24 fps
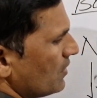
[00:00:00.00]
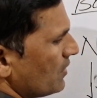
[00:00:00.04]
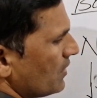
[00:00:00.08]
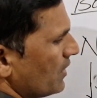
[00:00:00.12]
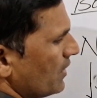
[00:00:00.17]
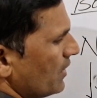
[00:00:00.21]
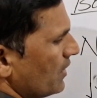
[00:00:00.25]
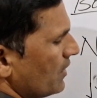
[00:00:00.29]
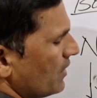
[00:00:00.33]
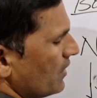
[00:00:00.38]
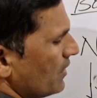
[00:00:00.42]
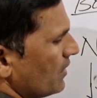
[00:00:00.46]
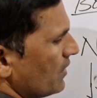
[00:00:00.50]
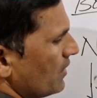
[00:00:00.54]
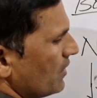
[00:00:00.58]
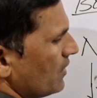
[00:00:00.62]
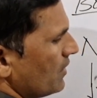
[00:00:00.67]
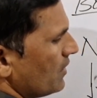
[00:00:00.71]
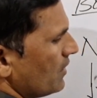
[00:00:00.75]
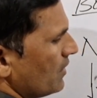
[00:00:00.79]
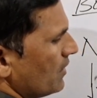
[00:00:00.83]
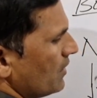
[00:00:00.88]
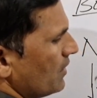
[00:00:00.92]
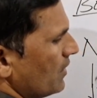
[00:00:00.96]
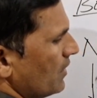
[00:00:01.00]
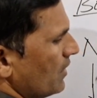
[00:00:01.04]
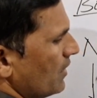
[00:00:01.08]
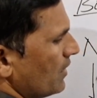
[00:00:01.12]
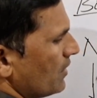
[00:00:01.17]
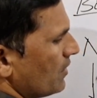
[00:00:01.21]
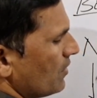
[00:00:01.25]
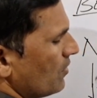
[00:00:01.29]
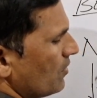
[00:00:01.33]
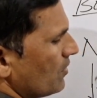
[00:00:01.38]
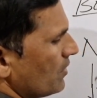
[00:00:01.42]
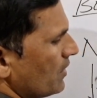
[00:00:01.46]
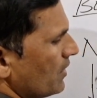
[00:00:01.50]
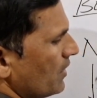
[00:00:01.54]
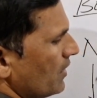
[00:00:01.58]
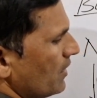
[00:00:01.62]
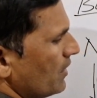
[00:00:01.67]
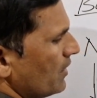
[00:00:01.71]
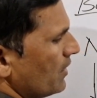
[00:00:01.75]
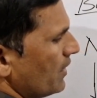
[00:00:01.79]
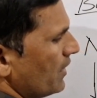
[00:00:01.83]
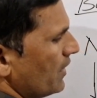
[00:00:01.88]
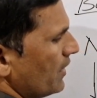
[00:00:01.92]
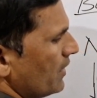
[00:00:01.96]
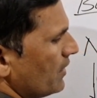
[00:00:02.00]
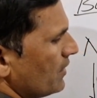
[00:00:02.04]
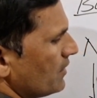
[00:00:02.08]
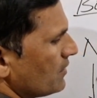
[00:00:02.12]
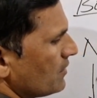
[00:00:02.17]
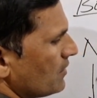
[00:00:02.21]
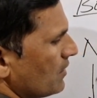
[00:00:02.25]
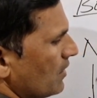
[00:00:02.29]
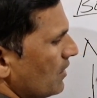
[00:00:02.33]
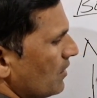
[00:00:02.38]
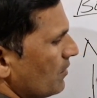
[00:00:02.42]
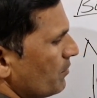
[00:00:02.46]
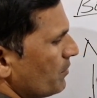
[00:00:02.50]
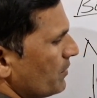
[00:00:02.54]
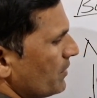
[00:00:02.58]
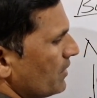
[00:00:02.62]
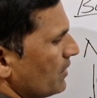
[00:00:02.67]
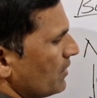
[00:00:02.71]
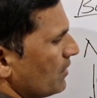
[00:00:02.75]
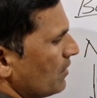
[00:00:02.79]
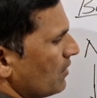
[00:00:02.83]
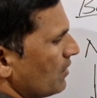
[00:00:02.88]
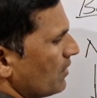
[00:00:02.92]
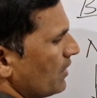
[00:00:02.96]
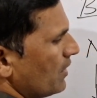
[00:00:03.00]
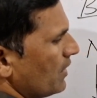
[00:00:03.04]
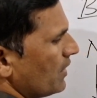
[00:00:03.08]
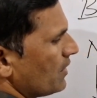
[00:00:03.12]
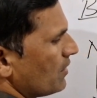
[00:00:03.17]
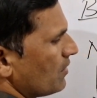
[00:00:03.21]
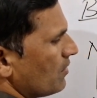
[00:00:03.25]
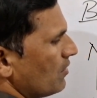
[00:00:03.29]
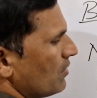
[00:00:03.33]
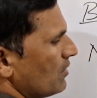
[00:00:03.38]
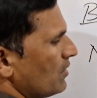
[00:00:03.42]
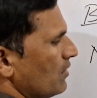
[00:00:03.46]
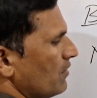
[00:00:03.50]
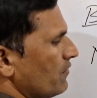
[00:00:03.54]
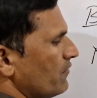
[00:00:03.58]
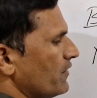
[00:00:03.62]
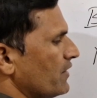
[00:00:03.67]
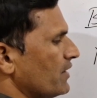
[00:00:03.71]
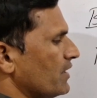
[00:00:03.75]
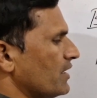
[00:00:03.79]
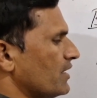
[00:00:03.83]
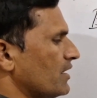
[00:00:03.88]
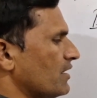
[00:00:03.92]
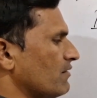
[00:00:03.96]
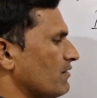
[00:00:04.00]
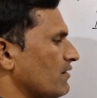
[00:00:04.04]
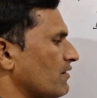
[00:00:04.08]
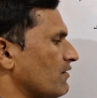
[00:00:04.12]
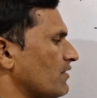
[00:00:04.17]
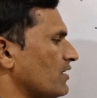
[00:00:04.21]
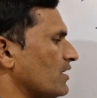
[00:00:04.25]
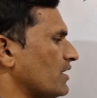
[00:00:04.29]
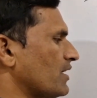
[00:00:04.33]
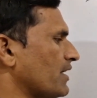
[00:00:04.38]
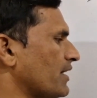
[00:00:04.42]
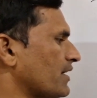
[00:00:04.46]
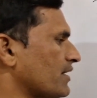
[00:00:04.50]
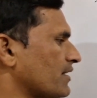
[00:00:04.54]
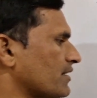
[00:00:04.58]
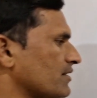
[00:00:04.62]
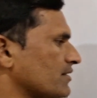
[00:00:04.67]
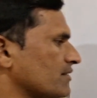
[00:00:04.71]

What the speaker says: Okay, electron gain enthalpy or electron affinity we will take.